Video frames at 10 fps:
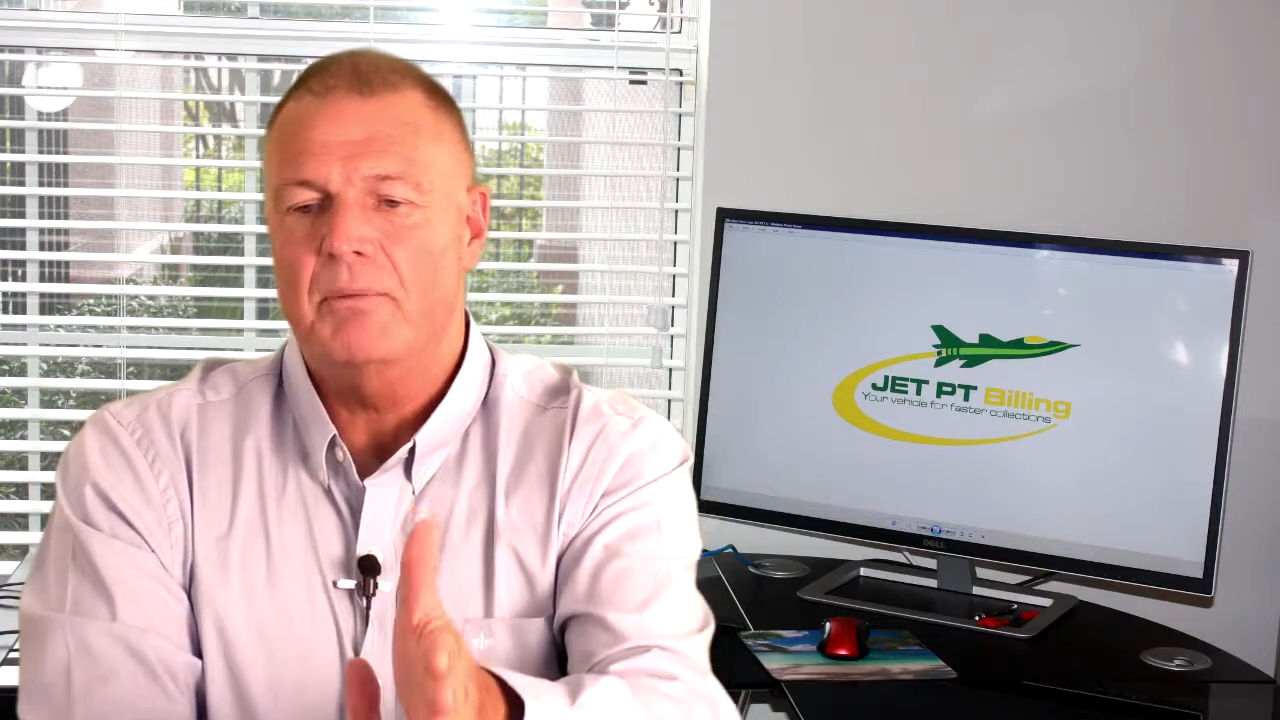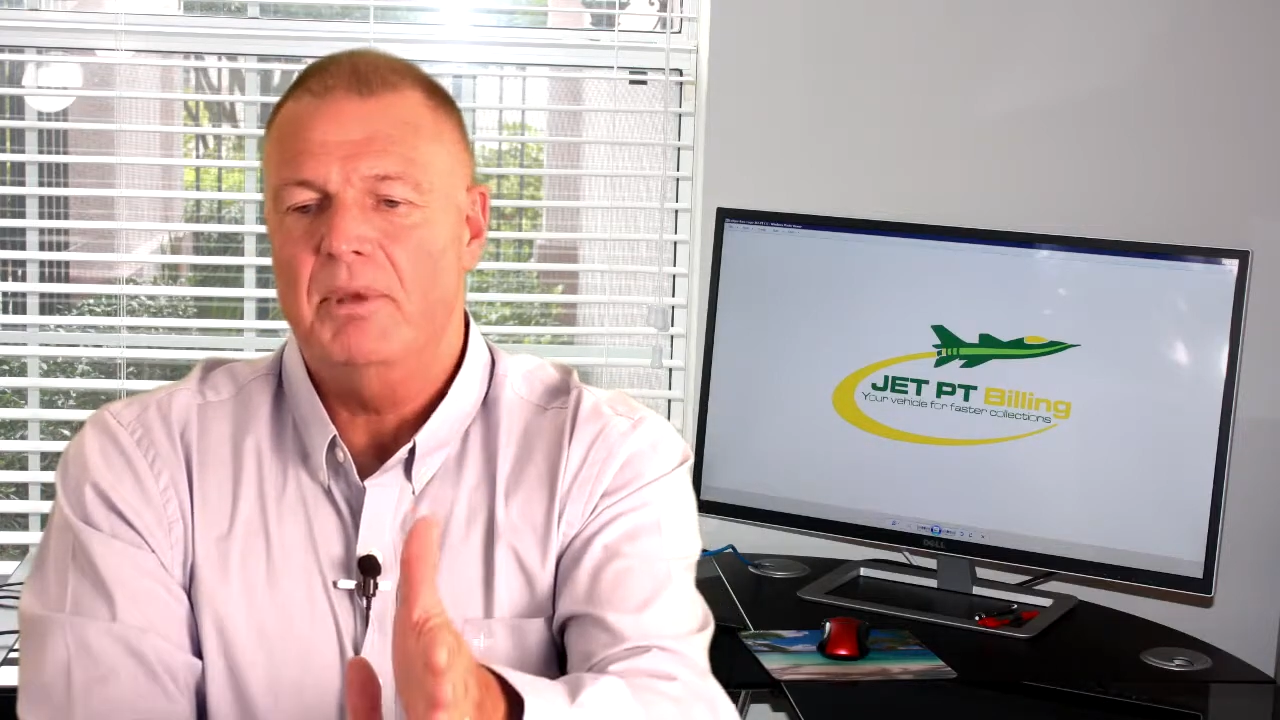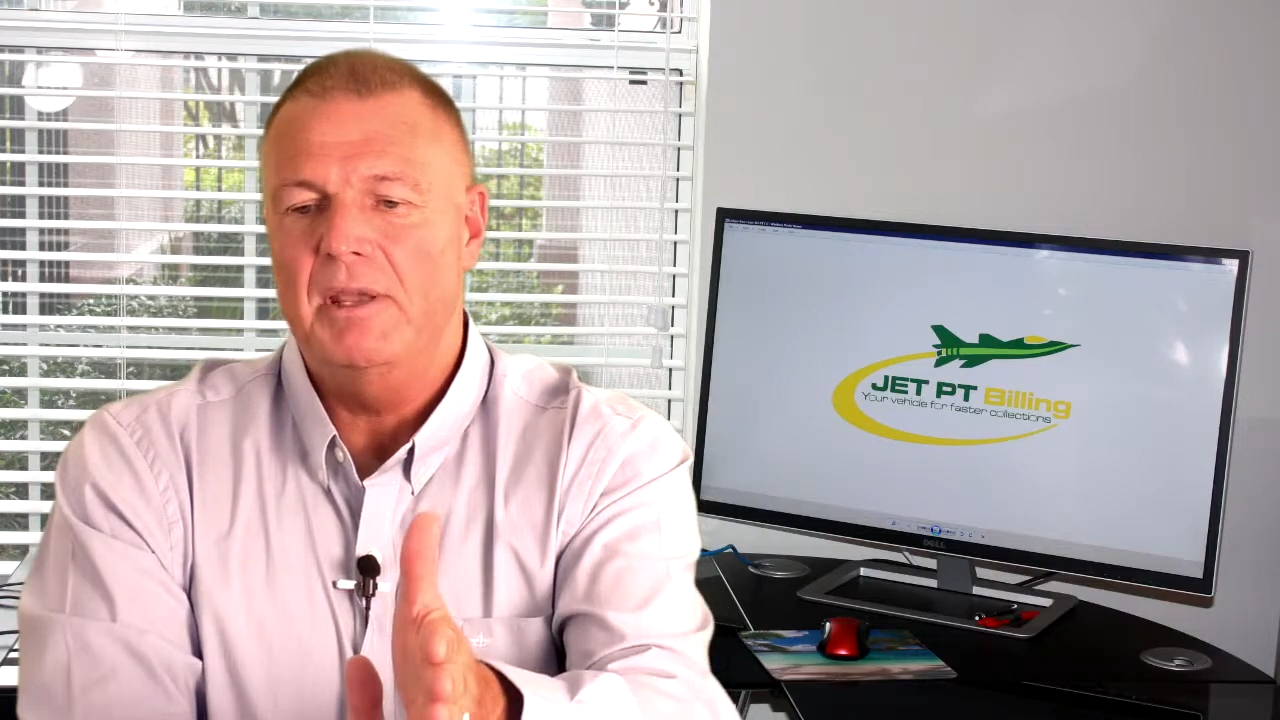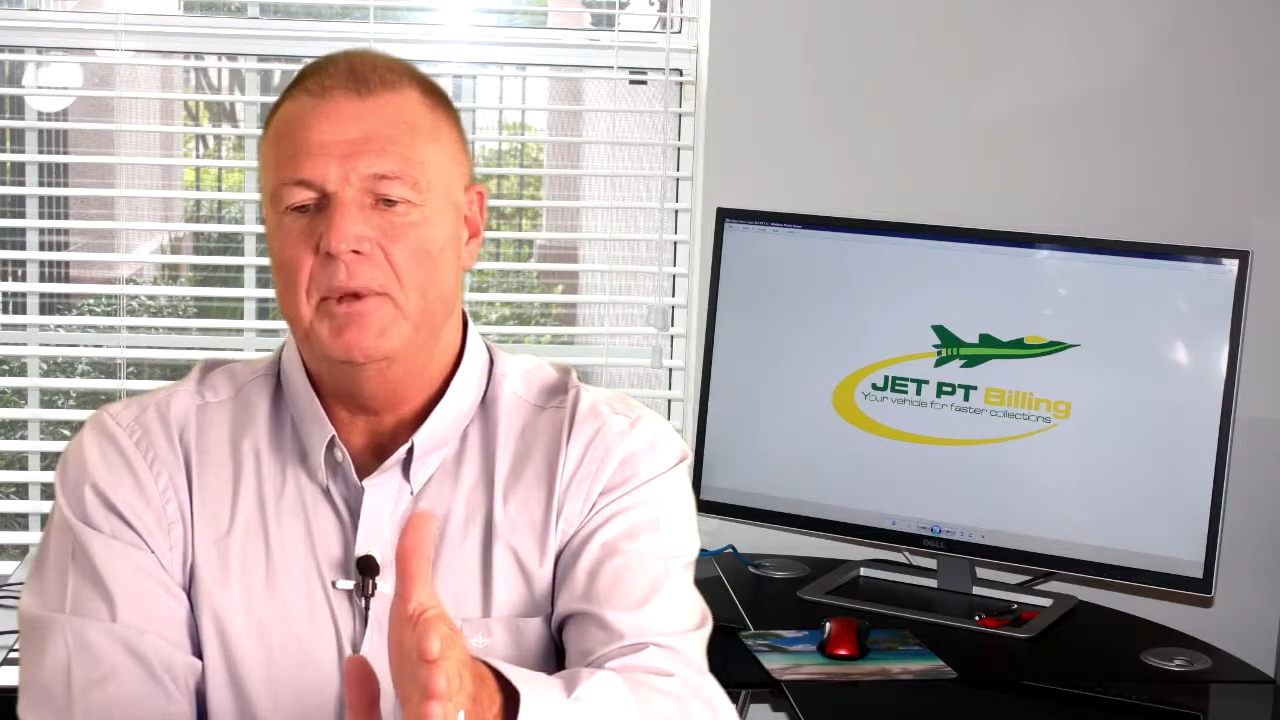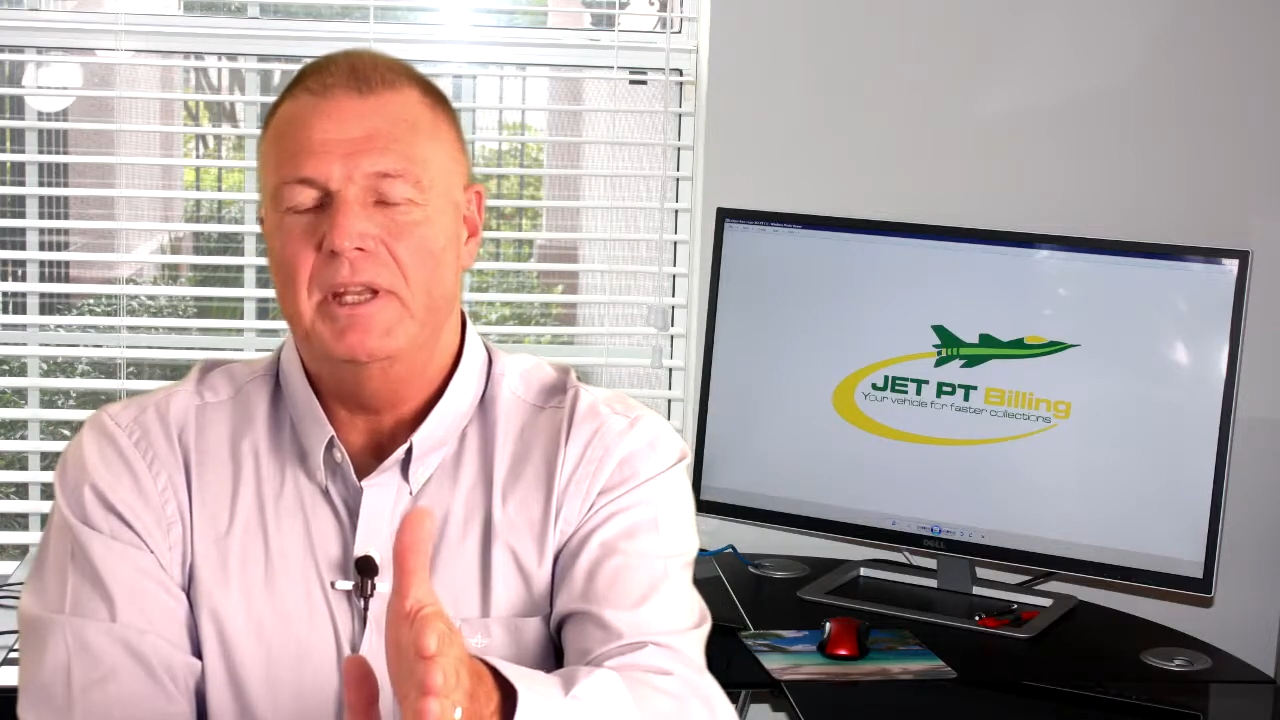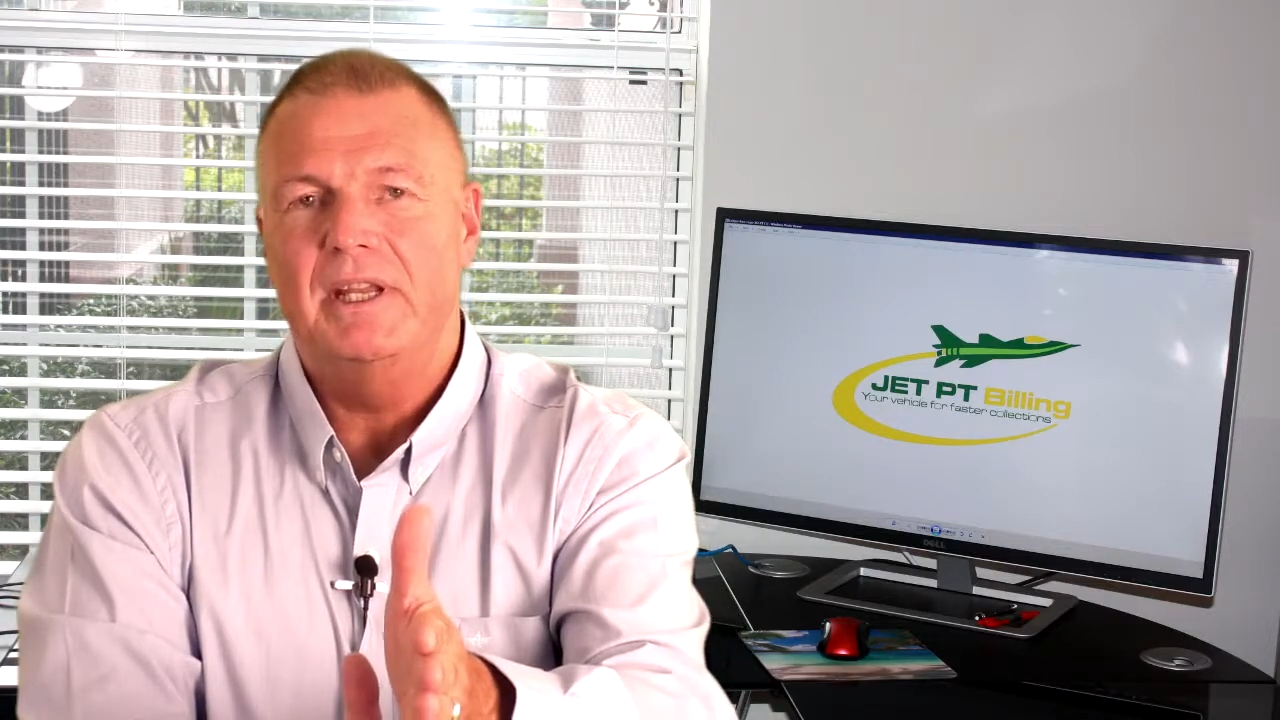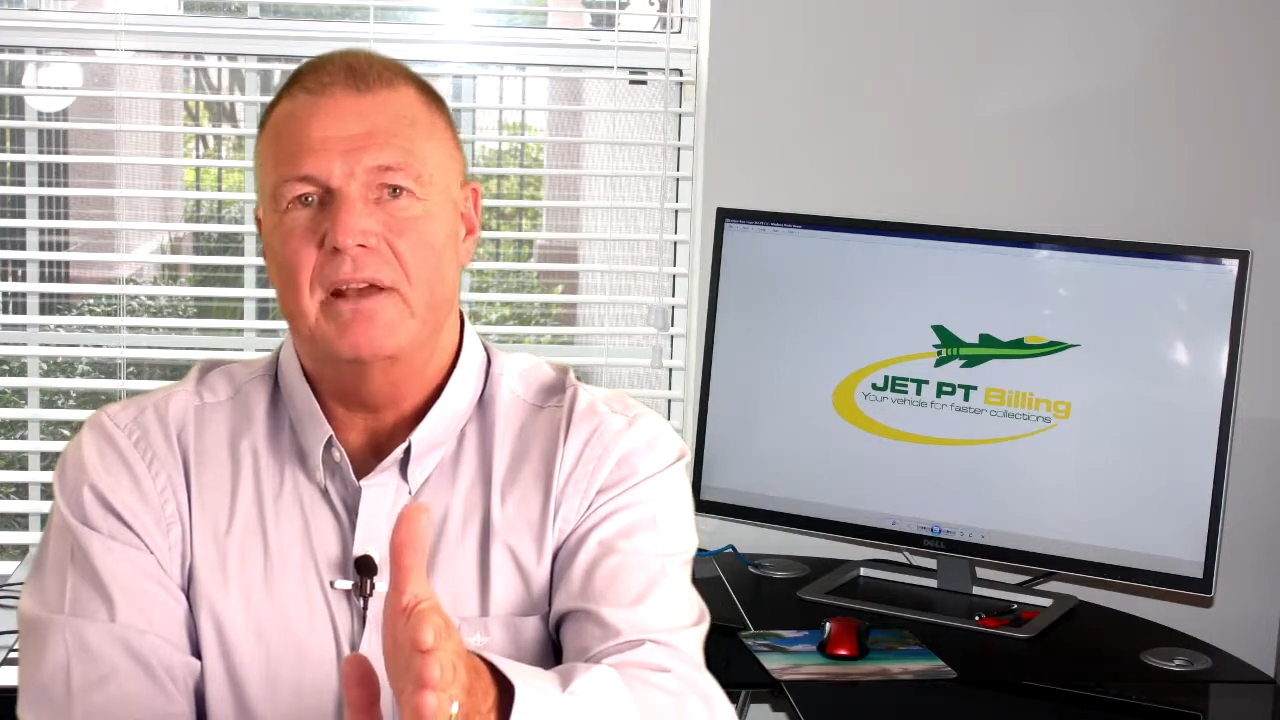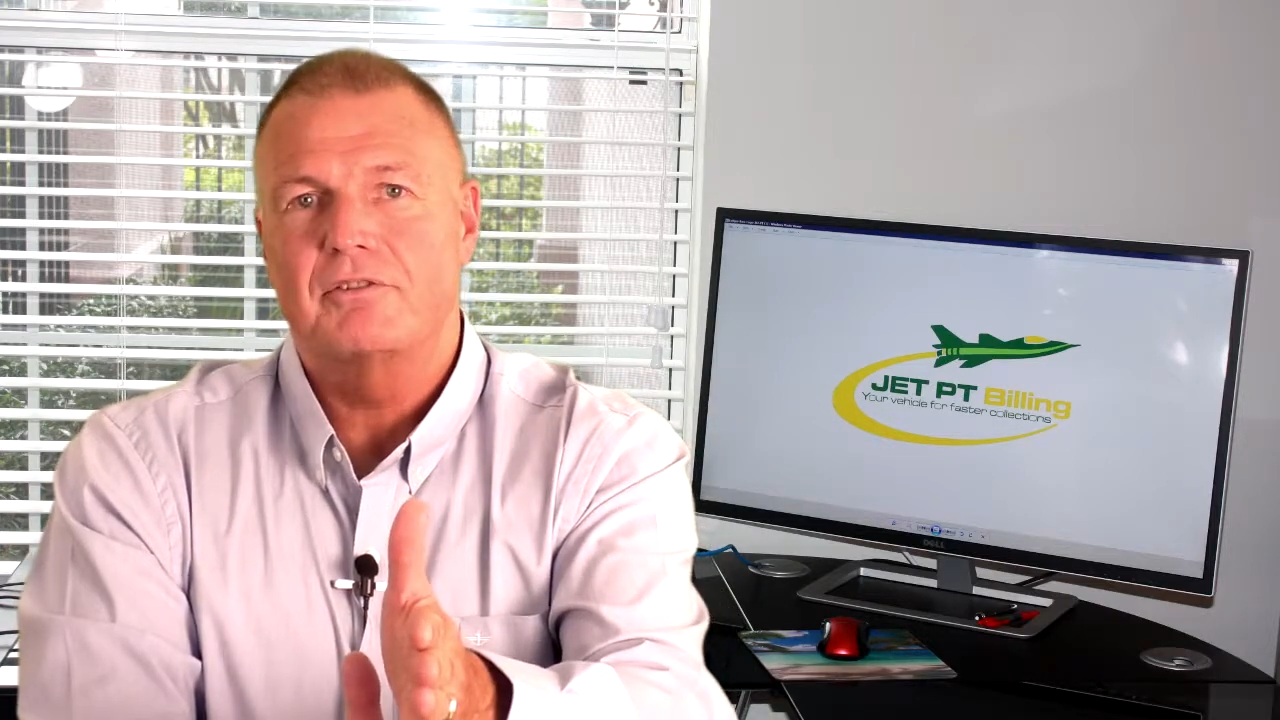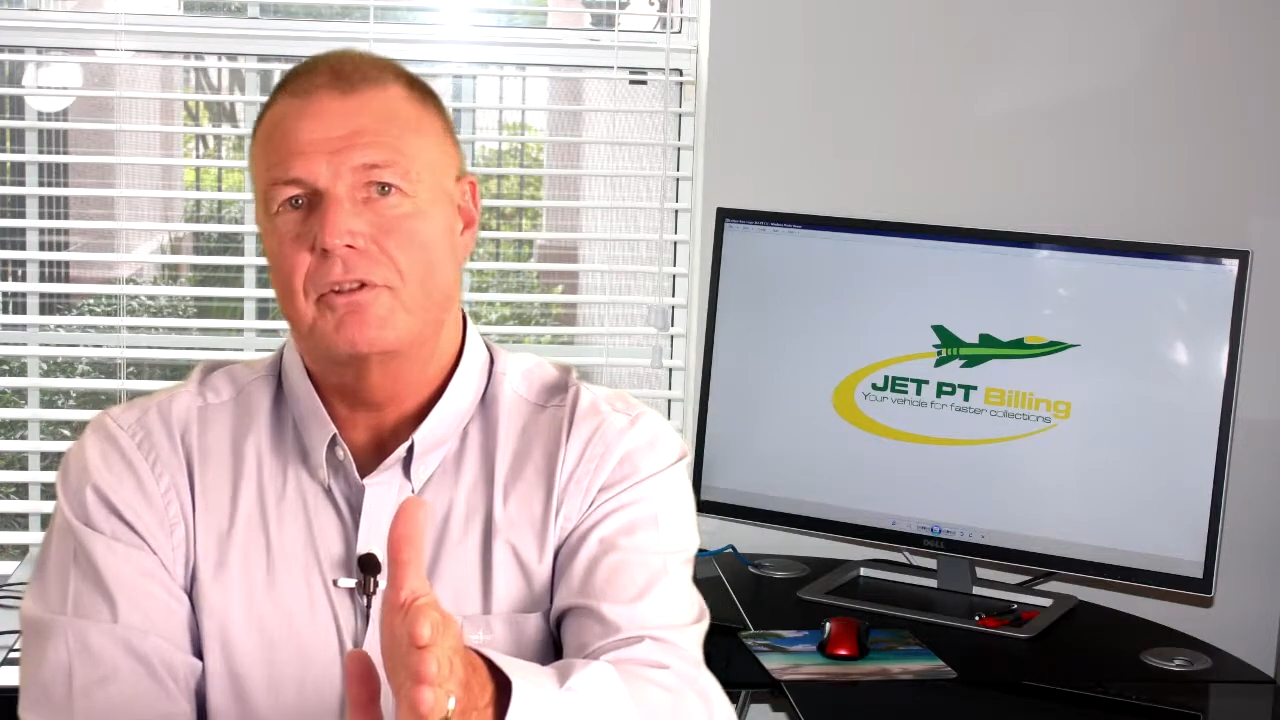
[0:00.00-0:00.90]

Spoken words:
payment in after